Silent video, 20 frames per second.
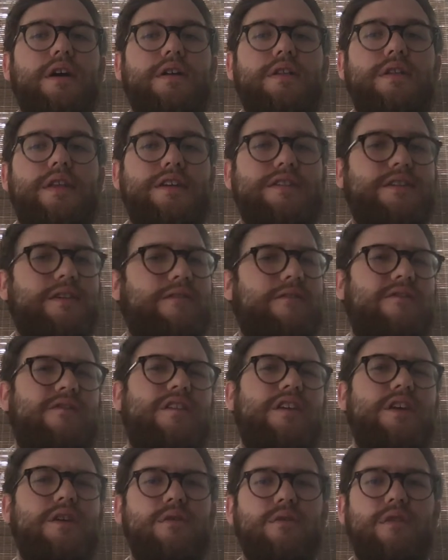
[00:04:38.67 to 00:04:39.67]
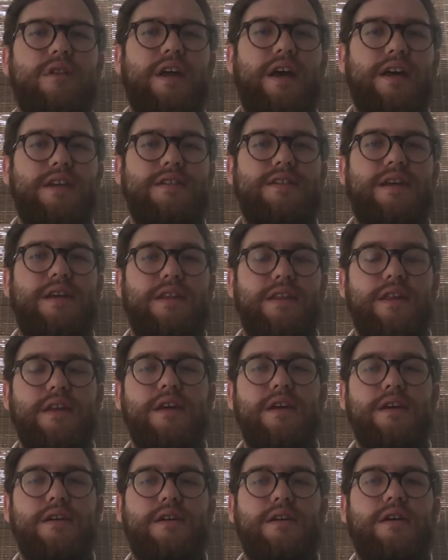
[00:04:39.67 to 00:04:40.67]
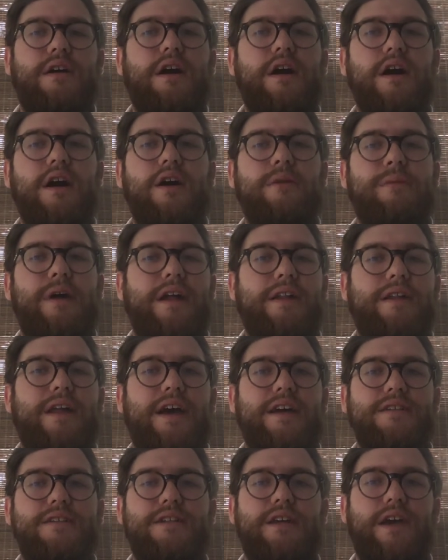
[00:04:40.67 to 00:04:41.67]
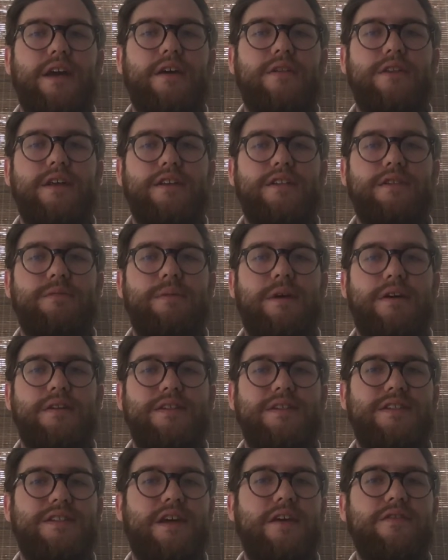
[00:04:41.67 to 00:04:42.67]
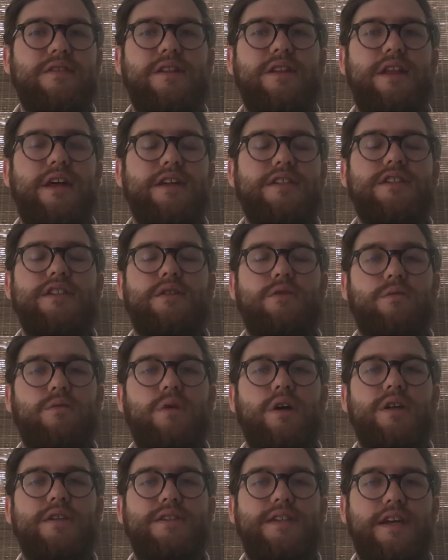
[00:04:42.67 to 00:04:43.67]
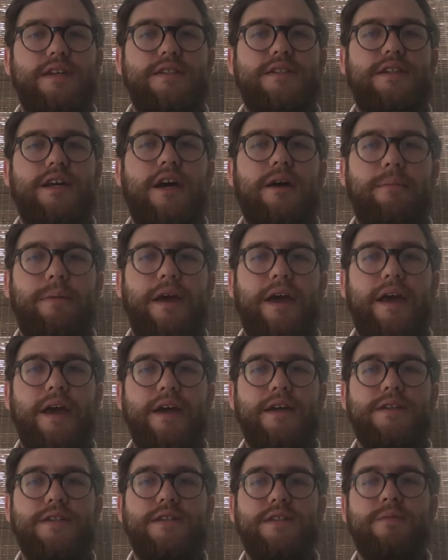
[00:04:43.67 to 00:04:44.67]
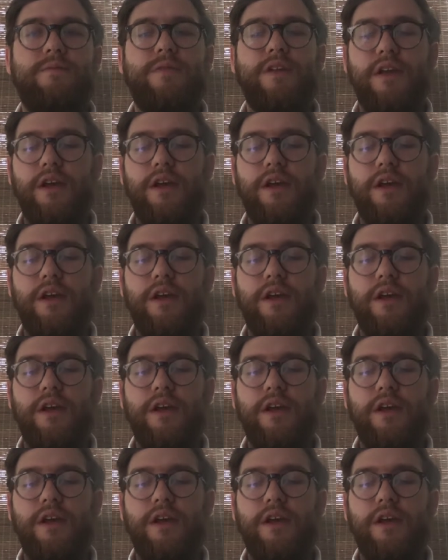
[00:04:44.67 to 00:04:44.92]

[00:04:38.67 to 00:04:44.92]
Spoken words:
That's a few less, I think, at last count, that's about 7 less than what desktop has.